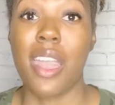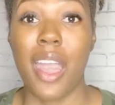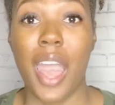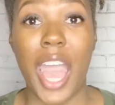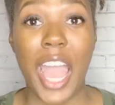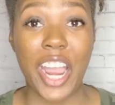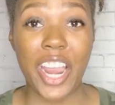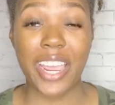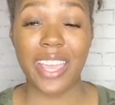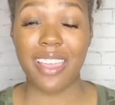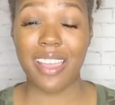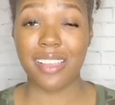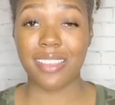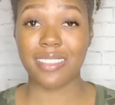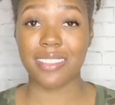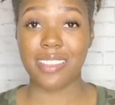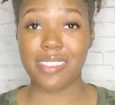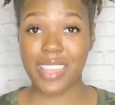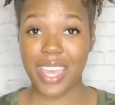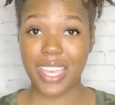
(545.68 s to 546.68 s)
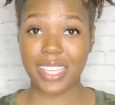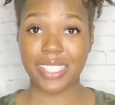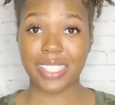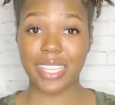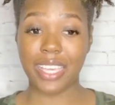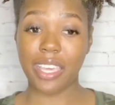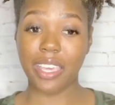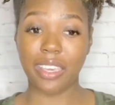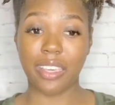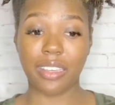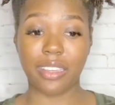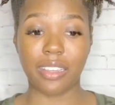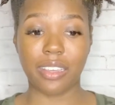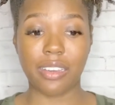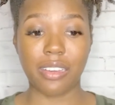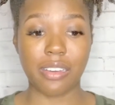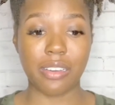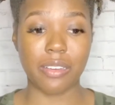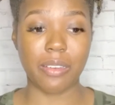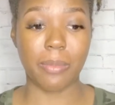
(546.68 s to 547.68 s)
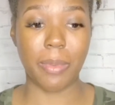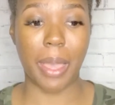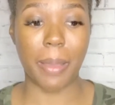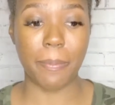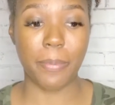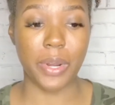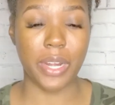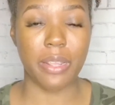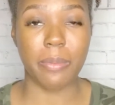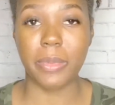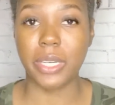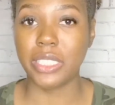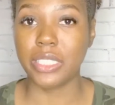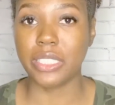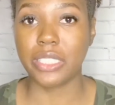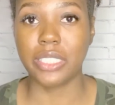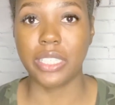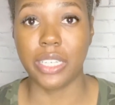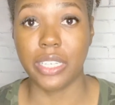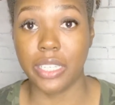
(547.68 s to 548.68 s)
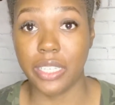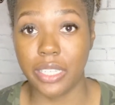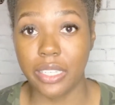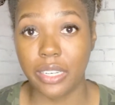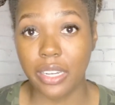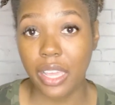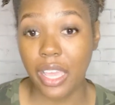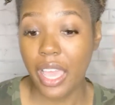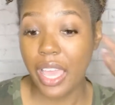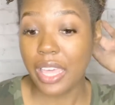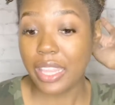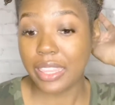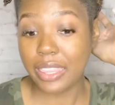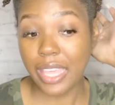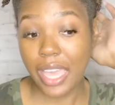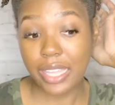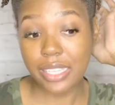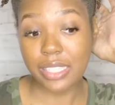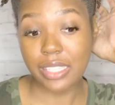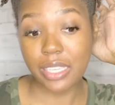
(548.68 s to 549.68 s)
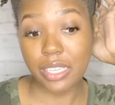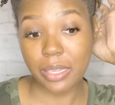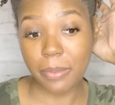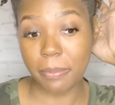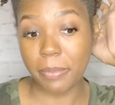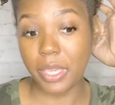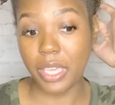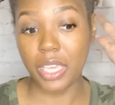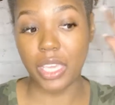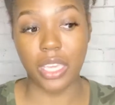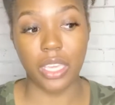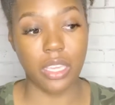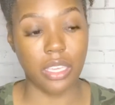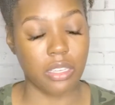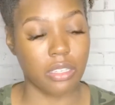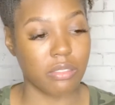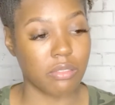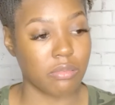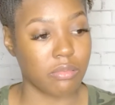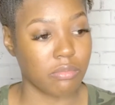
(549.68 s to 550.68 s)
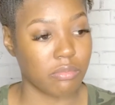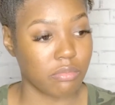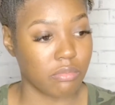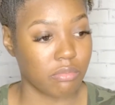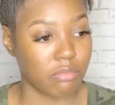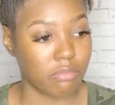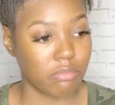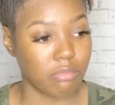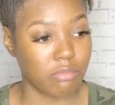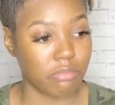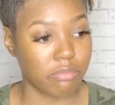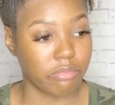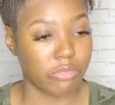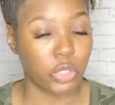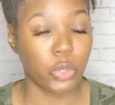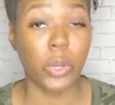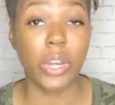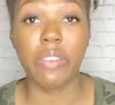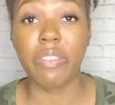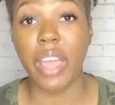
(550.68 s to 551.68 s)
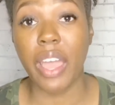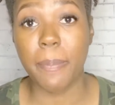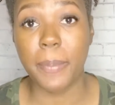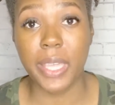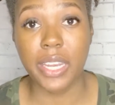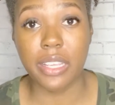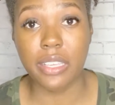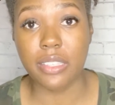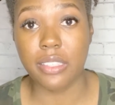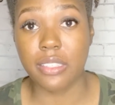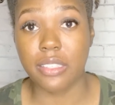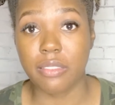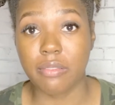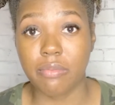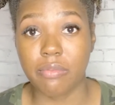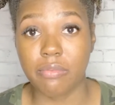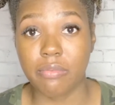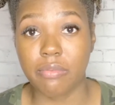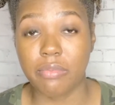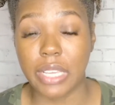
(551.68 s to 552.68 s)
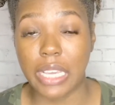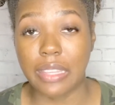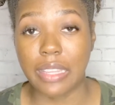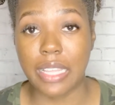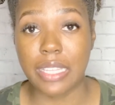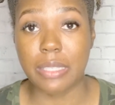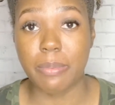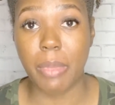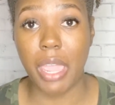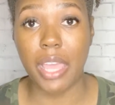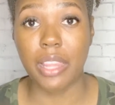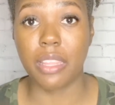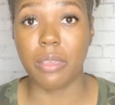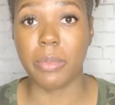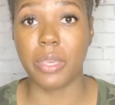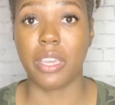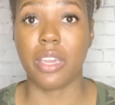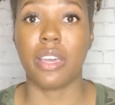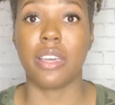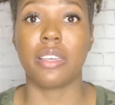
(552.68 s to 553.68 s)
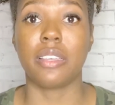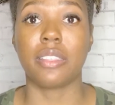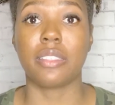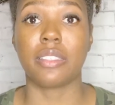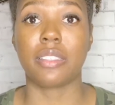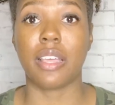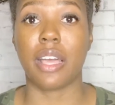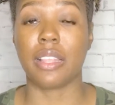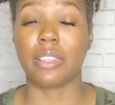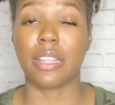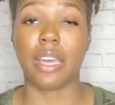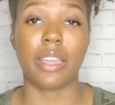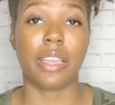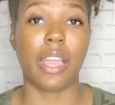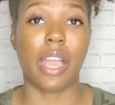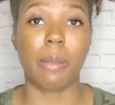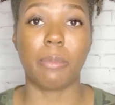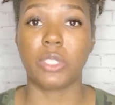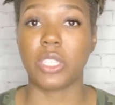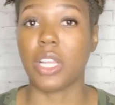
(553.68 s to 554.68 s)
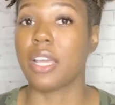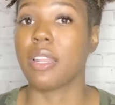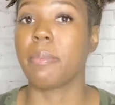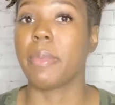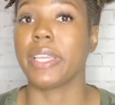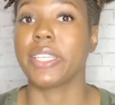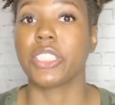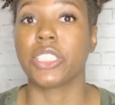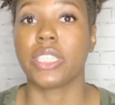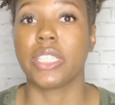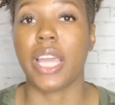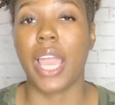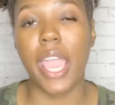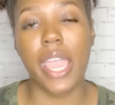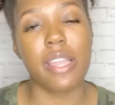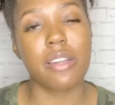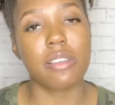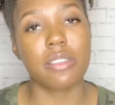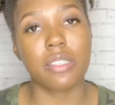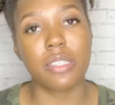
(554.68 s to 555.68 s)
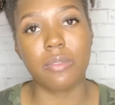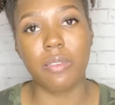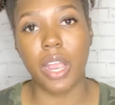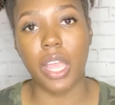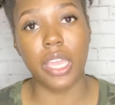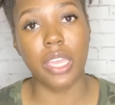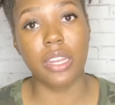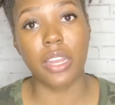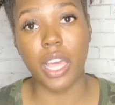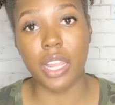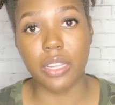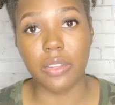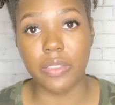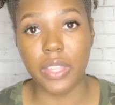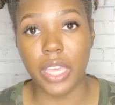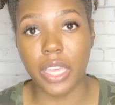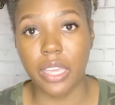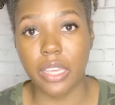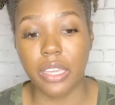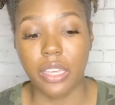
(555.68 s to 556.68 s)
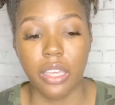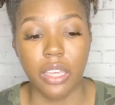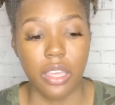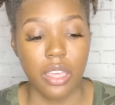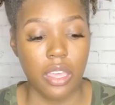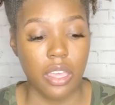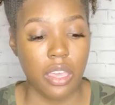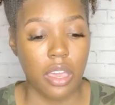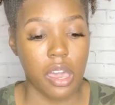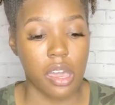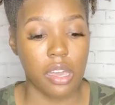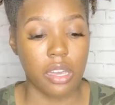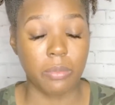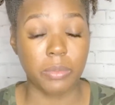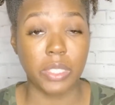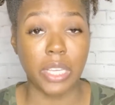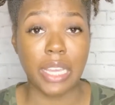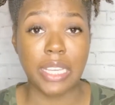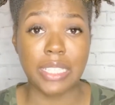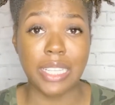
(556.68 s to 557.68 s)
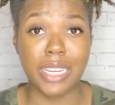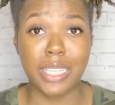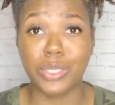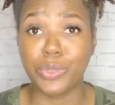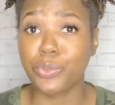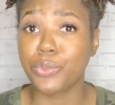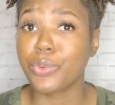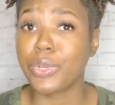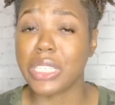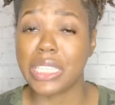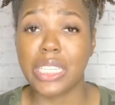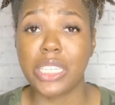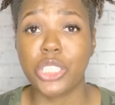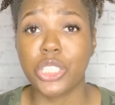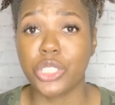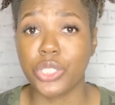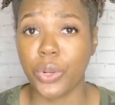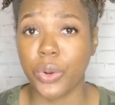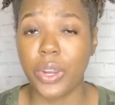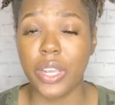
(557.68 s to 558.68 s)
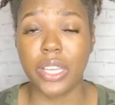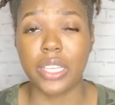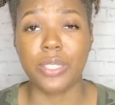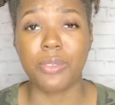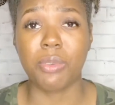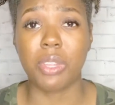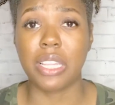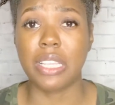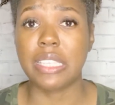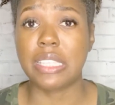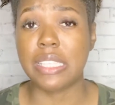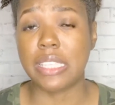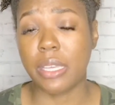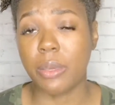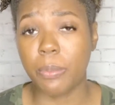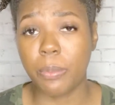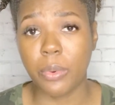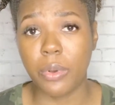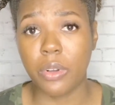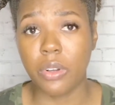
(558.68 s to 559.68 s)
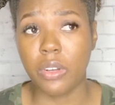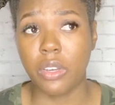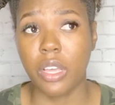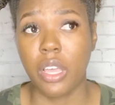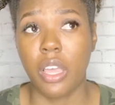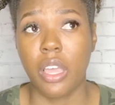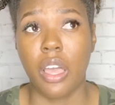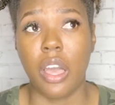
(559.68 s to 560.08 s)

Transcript: All right, y'all, so that's it. I'm pretty much done. That took me 25 minutes, and that's mainly because like I'm trying to make sure the ankles are right and all of that. So like I said, it's really short, it's really simple.